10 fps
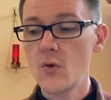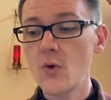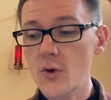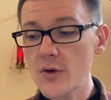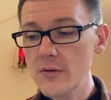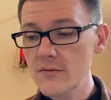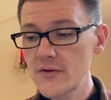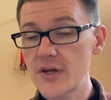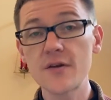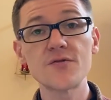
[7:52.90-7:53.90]
Or
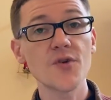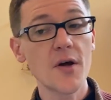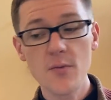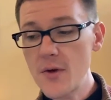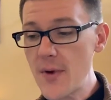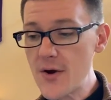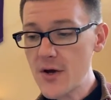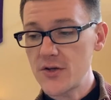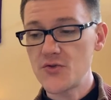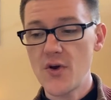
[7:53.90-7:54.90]
they could have tried what
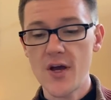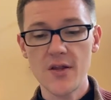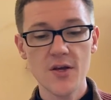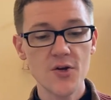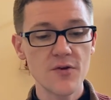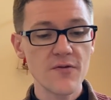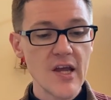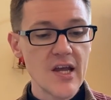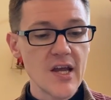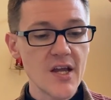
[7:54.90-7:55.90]
America tried. They could have
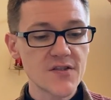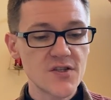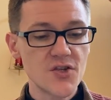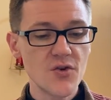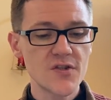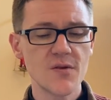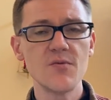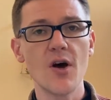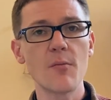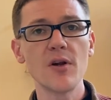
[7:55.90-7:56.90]
instituted
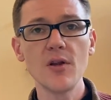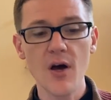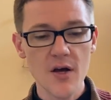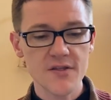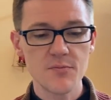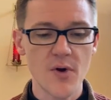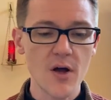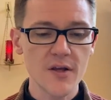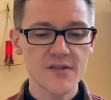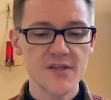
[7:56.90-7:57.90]
some nominal laws and
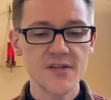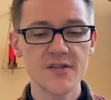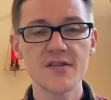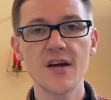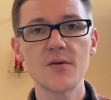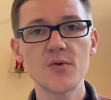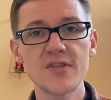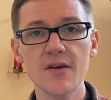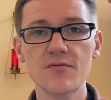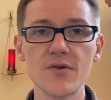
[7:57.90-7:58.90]
policies designed to
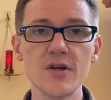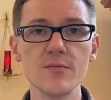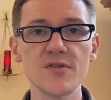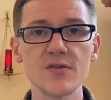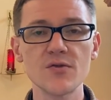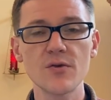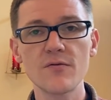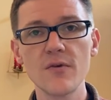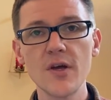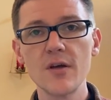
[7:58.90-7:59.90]
protect freedoms and sort
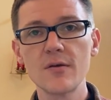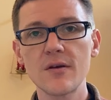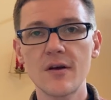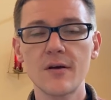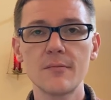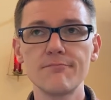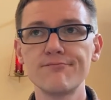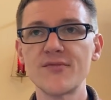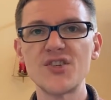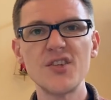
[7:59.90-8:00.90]
of um,
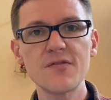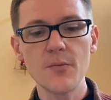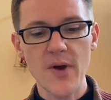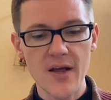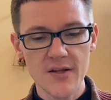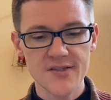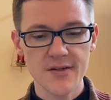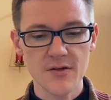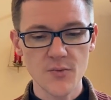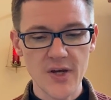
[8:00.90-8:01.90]
shift the balance
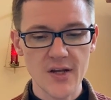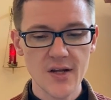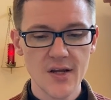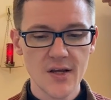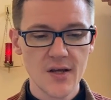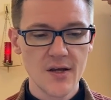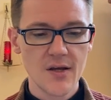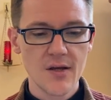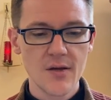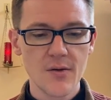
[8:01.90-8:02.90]
a little bit
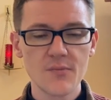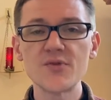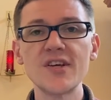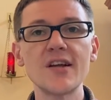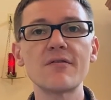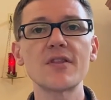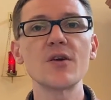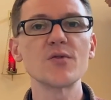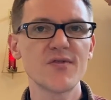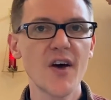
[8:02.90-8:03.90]
and pretend
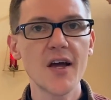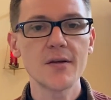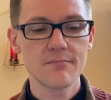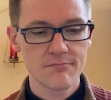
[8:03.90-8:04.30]
everything was fine.